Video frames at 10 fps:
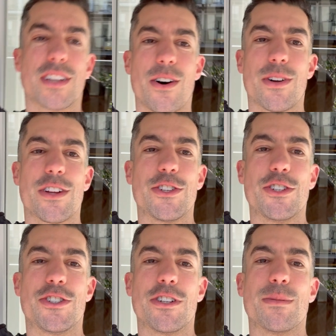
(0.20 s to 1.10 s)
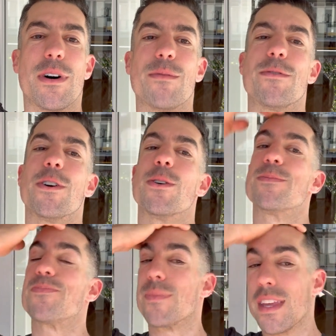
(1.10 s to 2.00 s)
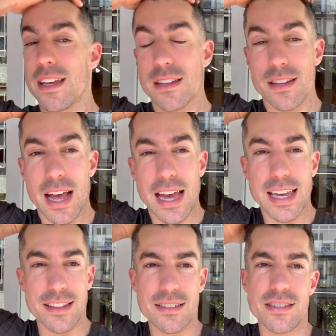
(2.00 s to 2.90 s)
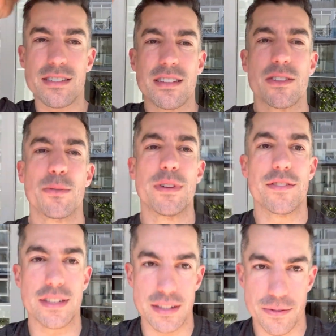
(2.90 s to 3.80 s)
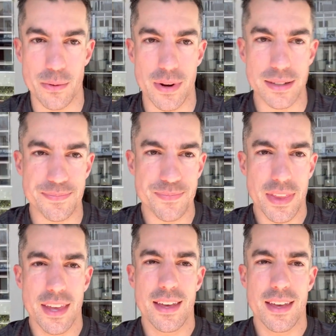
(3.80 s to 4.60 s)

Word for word: going on YouTube? I'm Phil. Hey, this is a little bit of a different one,